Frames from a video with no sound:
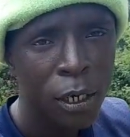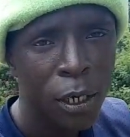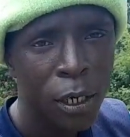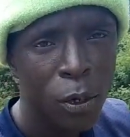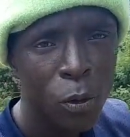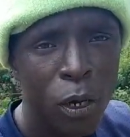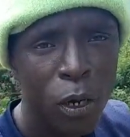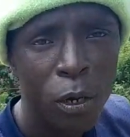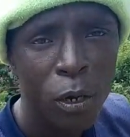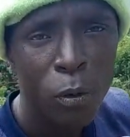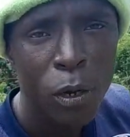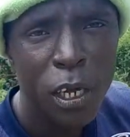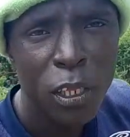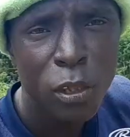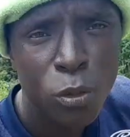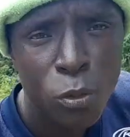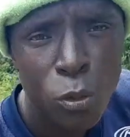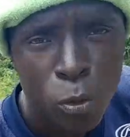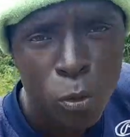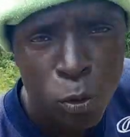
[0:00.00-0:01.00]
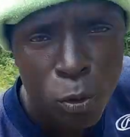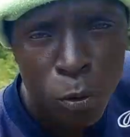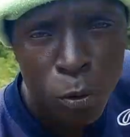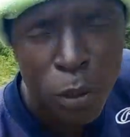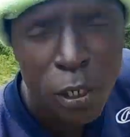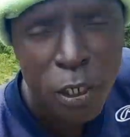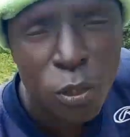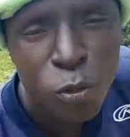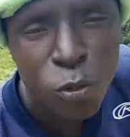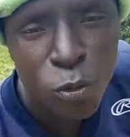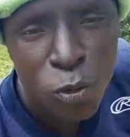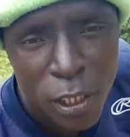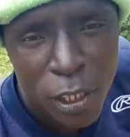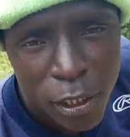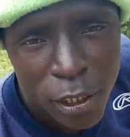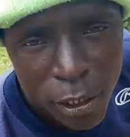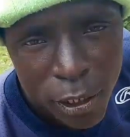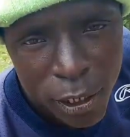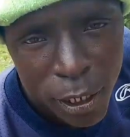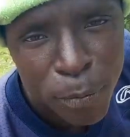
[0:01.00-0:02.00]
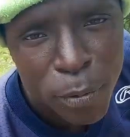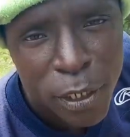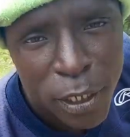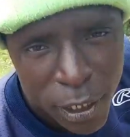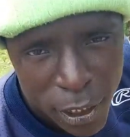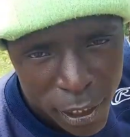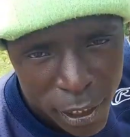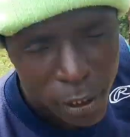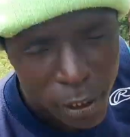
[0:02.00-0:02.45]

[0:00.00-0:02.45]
Where do they subscribe?